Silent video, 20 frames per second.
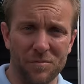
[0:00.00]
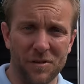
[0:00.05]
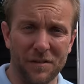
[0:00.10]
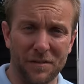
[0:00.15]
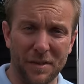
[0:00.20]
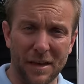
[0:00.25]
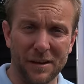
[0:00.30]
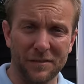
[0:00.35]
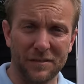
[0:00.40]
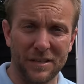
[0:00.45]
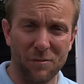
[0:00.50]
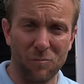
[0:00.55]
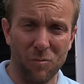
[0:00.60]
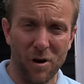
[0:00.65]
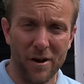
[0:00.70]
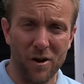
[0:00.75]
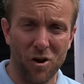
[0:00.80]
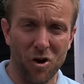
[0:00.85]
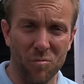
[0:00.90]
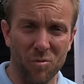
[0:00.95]
You think you've seen
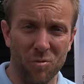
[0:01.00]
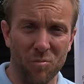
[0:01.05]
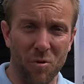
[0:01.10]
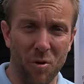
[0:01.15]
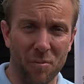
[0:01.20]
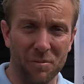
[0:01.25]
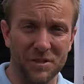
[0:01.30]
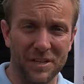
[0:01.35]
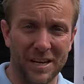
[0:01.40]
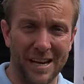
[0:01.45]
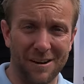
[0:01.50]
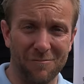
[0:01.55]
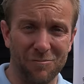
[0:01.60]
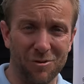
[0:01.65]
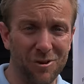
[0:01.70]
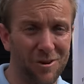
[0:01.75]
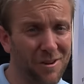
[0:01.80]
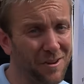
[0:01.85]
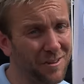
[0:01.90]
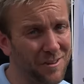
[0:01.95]
one horrible property, well
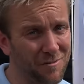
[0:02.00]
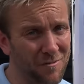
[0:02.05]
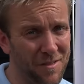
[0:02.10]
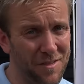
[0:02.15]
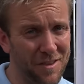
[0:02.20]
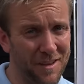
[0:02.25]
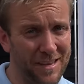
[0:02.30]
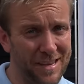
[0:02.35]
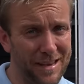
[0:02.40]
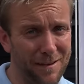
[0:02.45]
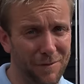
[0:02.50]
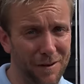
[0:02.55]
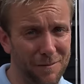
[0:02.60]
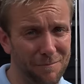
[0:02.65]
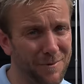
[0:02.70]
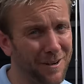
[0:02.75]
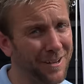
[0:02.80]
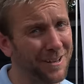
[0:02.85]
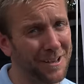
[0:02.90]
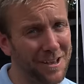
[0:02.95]
look at the one that Kevin
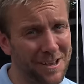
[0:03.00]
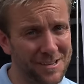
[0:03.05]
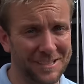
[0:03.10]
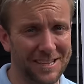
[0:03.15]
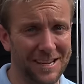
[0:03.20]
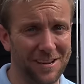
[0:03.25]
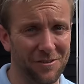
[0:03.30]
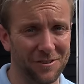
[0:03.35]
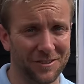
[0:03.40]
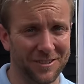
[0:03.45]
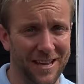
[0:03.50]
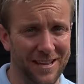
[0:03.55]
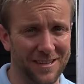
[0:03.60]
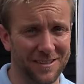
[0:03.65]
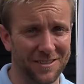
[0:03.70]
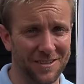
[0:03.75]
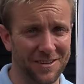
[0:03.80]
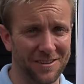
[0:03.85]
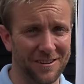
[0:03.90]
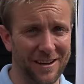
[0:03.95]
McCursey got sent
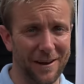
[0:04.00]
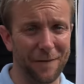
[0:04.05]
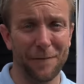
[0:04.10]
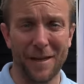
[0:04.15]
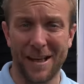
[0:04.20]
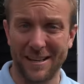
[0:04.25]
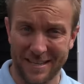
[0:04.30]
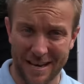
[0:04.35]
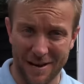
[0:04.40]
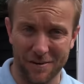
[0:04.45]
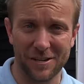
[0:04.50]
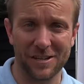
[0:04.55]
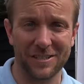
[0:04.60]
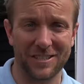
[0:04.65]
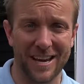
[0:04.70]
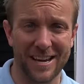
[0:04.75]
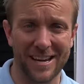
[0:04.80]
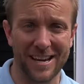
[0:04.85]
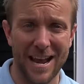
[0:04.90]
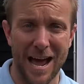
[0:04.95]
to, if that's how you say your